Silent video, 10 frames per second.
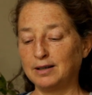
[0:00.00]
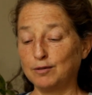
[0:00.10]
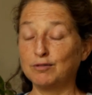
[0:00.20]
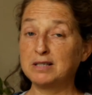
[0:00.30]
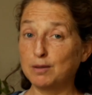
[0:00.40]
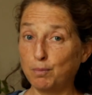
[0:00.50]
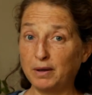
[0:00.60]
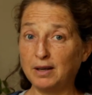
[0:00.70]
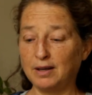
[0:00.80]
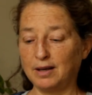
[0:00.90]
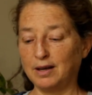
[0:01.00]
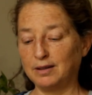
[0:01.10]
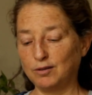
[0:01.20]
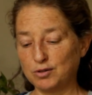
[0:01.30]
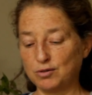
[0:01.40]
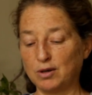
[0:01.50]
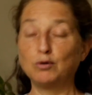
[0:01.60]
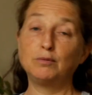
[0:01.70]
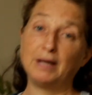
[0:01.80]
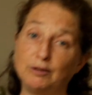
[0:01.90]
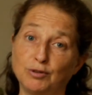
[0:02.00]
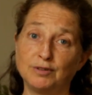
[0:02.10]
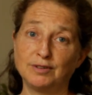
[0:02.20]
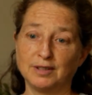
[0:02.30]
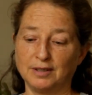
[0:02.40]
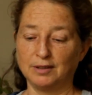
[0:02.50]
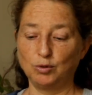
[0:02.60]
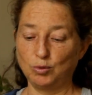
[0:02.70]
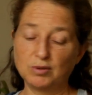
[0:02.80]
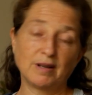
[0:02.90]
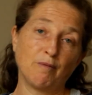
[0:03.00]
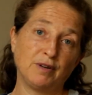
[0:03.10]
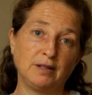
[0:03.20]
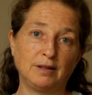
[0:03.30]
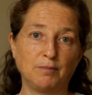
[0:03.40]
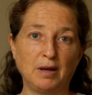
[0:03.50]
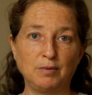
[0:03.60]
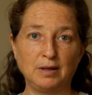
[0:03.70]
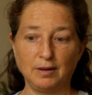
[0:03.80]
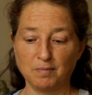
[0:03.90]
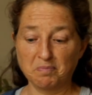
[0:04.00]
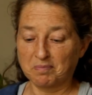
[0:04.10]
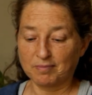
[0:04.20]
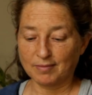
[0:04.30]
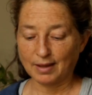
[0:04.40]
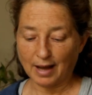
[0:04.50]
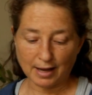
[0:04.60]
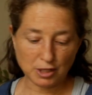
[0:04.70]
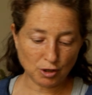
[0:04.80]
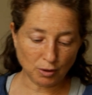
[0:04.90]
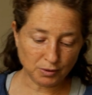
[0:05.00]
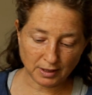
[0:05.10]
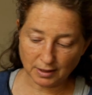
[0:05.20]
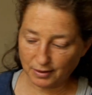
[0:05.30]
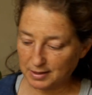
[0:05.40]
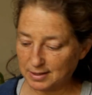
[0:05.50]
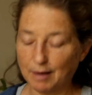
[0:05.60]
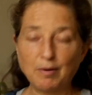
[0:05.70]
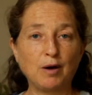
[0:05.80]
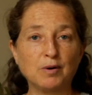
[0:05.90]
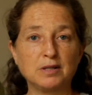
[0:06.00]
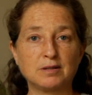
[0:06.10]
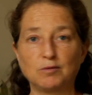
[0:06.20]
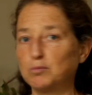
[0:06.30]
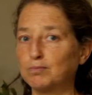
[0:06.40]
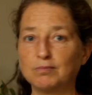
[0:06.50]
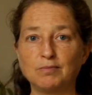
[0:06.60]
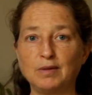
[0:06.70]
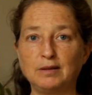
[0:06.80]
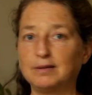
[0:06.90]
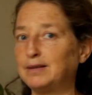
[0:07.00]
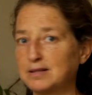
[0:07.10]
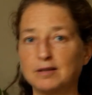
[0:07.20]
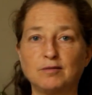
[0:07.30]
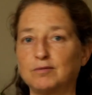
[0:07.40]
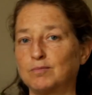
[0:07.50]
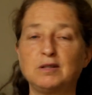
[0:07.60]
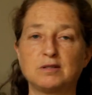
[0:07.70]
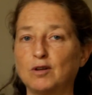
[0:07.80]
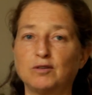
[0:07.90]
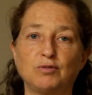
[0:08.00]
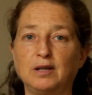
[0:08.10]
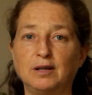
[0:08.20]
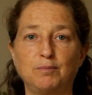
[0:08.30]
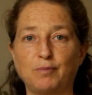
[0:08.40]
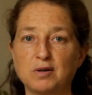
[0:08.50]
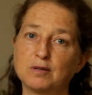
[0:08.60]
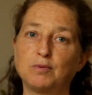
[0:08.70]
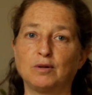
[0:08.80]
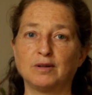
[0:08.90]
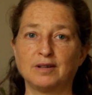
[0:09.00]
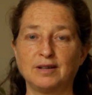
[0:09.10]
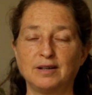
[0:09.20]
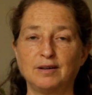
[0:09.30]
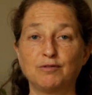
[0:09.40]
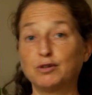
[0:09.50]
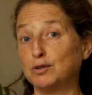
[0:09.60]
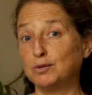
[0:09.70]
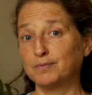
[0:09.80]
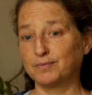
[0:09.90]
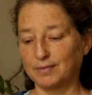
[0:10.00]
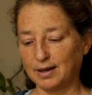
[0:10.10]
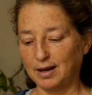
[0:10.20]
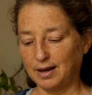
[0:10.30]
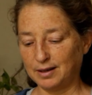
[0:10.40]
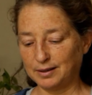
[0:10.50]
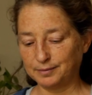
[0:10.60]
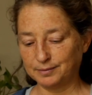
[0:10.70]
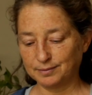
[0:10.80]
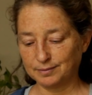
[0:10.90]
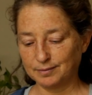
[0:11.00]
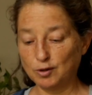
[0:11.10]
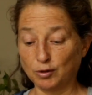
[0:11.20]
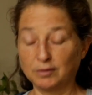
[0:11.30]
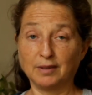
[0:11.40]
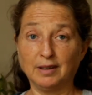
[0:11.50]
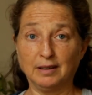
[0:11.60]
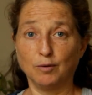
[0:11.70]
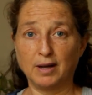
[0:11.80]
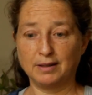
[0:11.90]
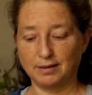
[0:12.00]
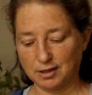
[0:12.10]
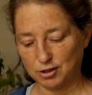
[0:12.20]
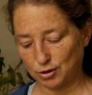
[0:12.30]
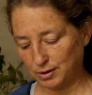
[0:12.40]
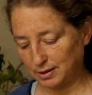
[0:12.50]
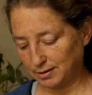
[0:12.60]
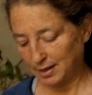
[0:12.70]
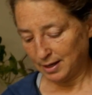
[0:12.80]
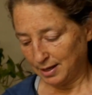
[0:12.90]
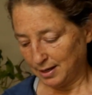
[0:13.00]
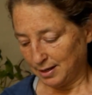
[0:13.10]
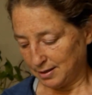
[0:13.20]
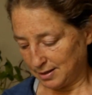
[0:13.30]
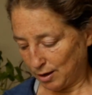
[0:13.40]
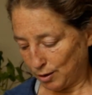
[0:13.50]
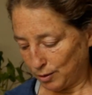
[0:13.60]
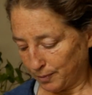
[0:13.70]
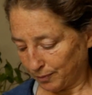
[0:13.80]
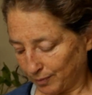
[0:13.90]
recipe and also a good method to do something that maybe I showed here, and somehow it's not really possible for you, not in the way that I showed it. So